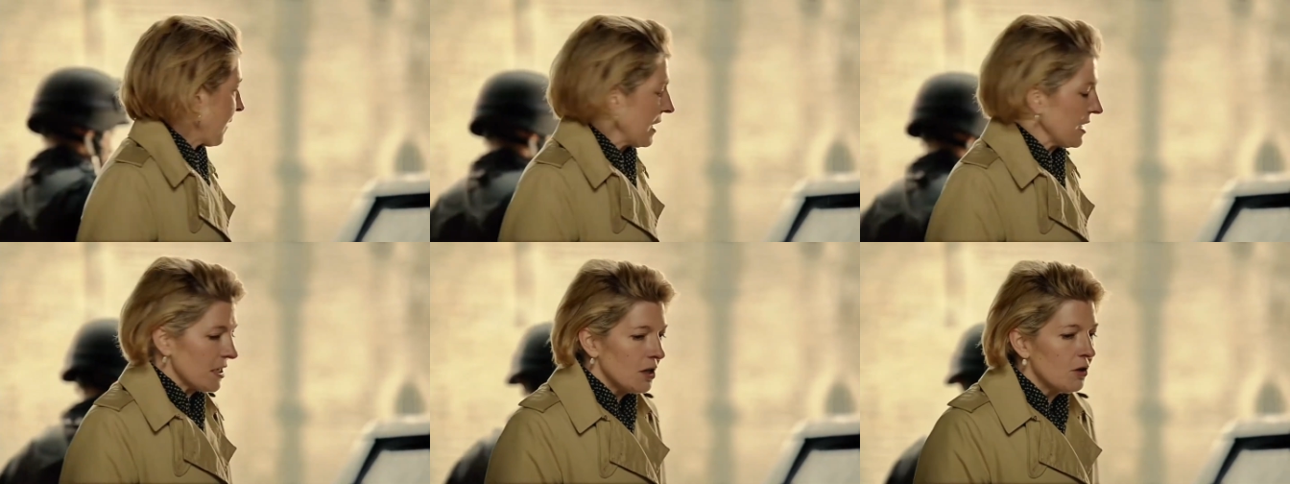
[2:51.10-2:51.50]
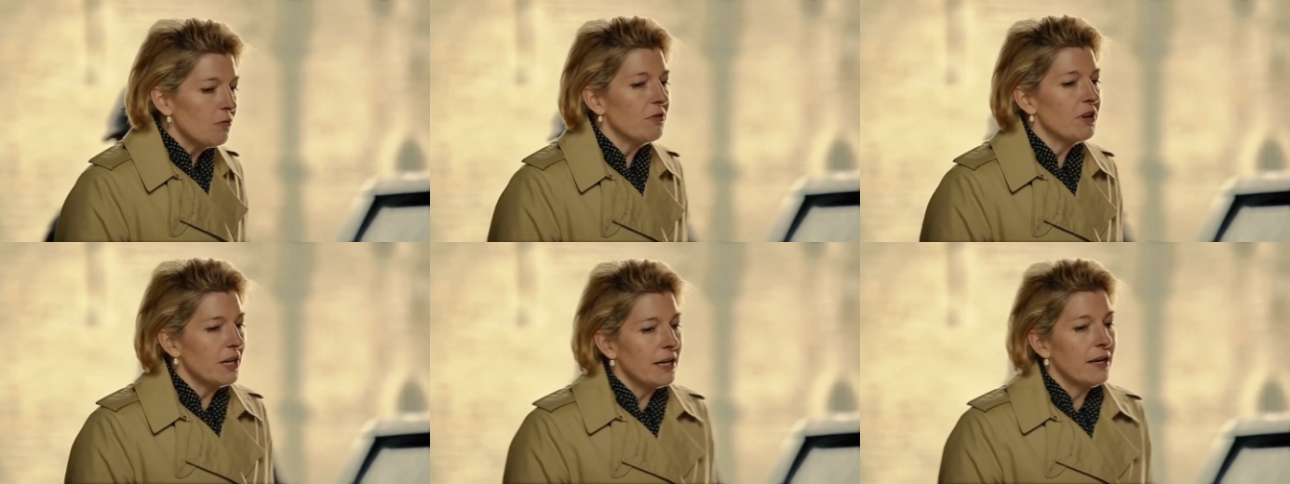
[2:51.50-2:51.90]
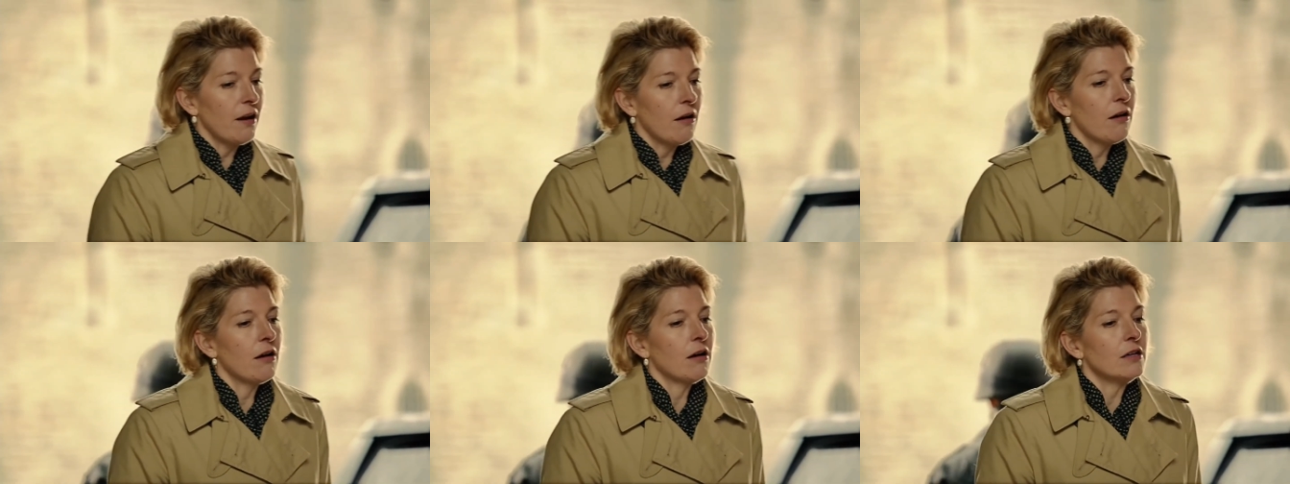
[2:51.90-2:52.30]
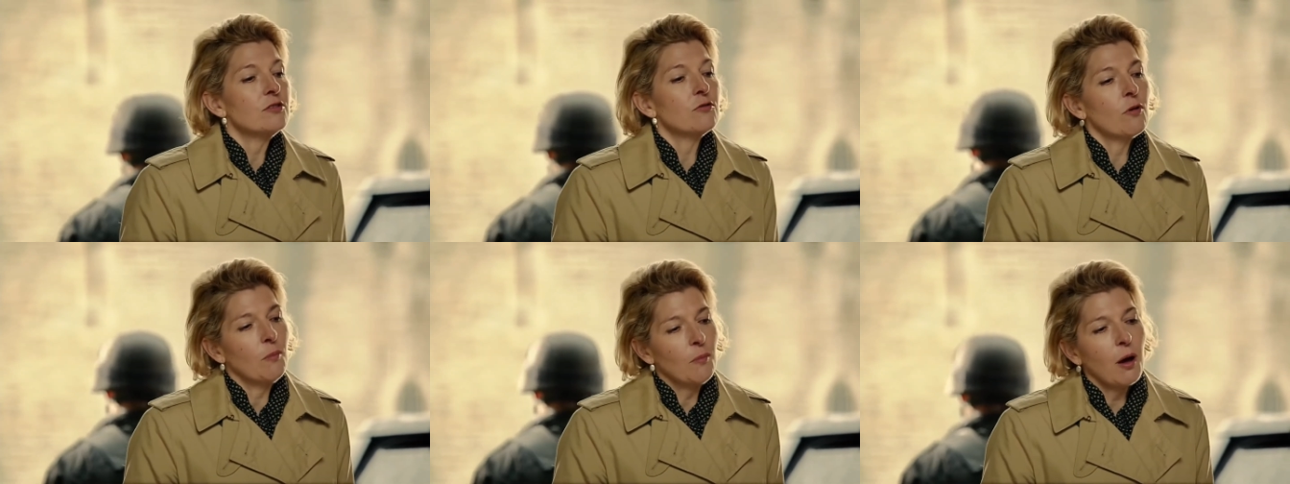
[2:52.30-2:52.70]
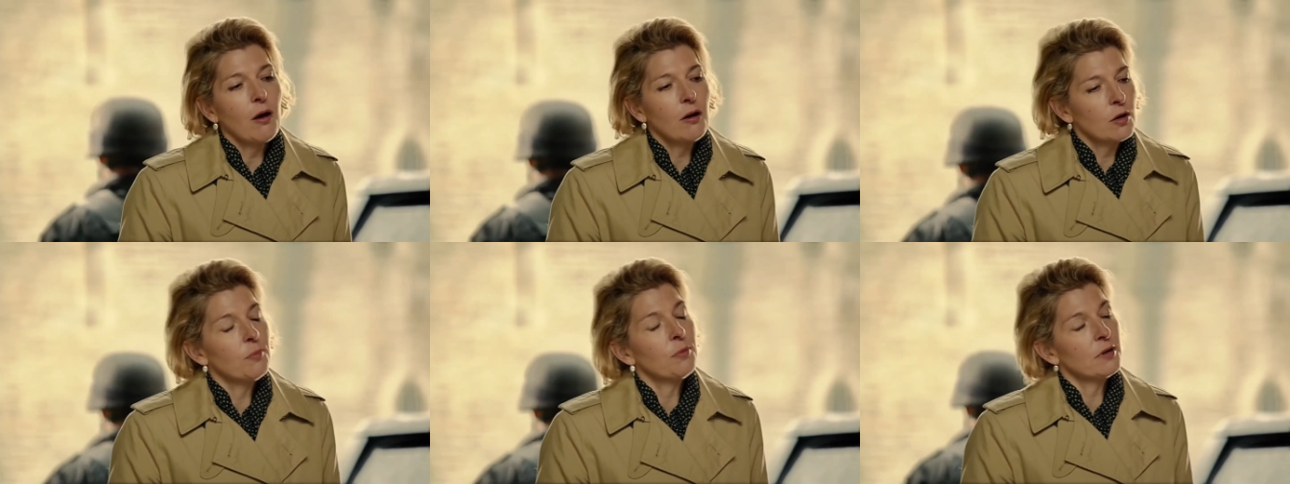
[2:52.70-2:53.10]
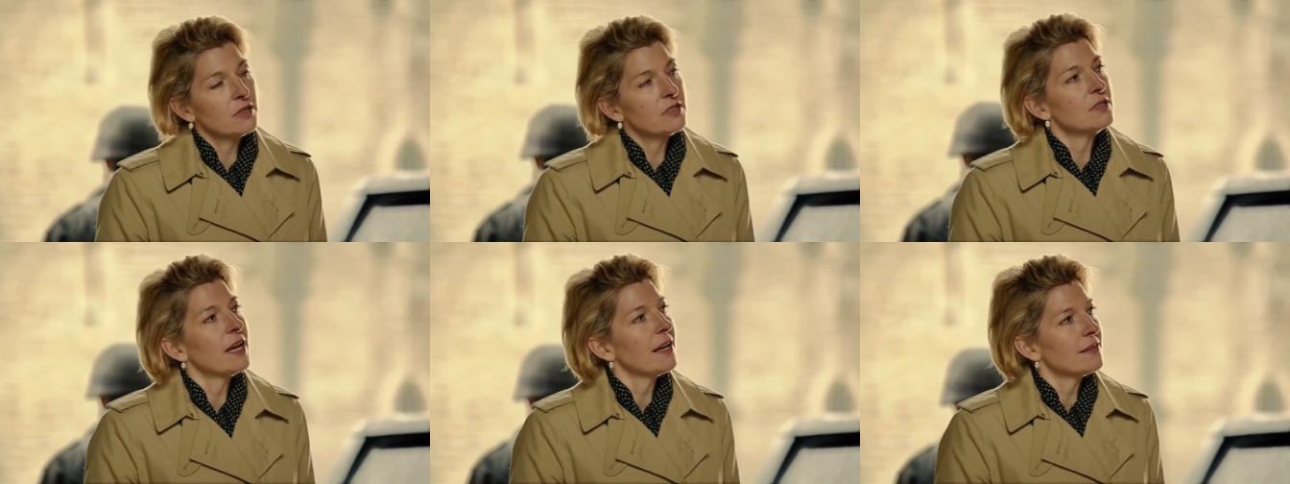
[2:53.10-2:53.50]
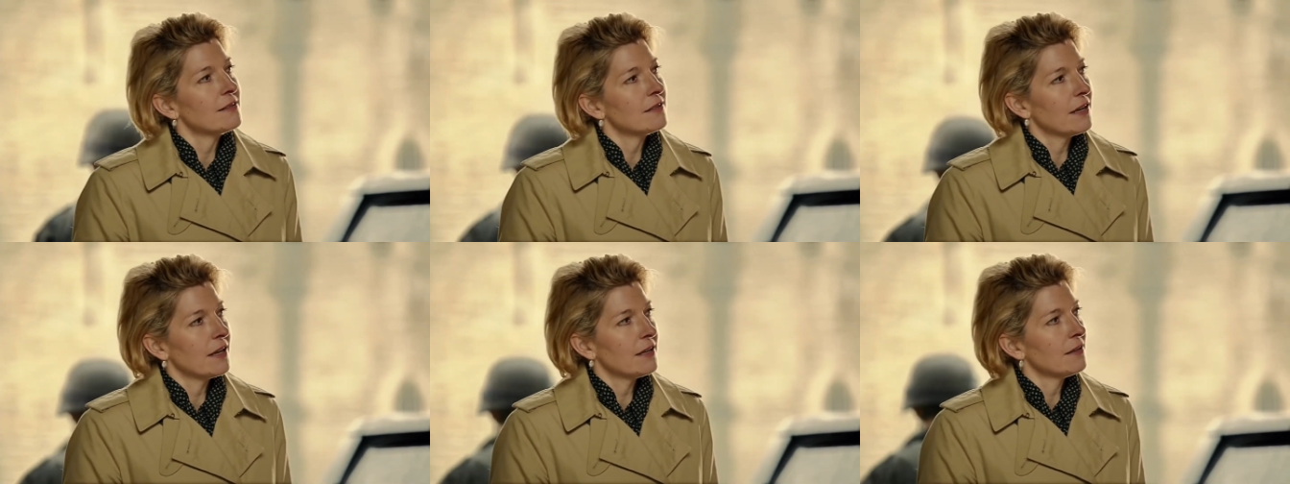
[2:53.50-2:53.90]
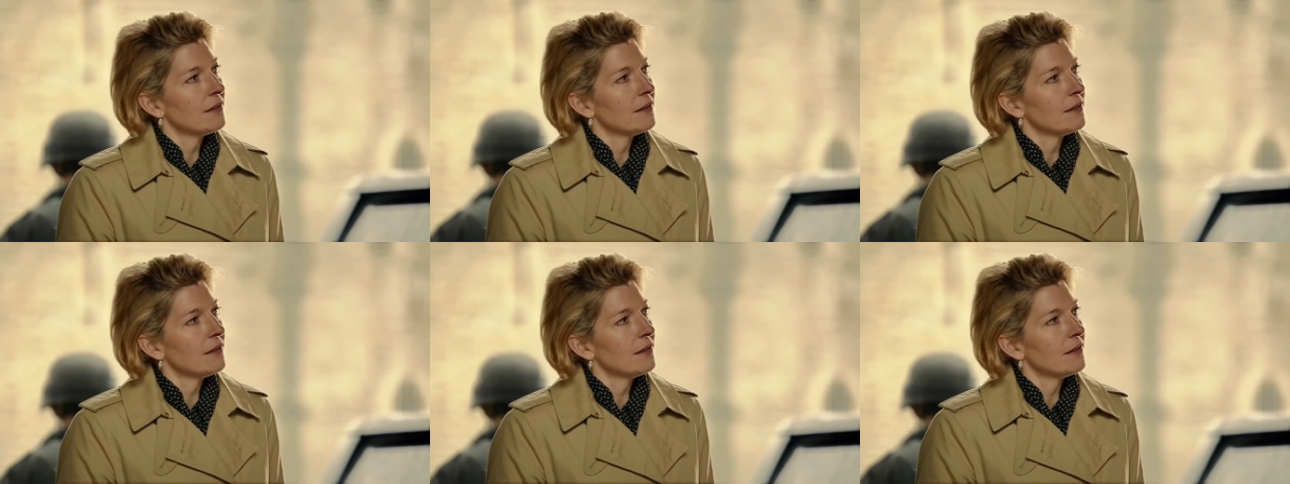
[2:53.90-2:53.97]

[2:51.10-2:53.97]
You really are as remarkable as Dad said.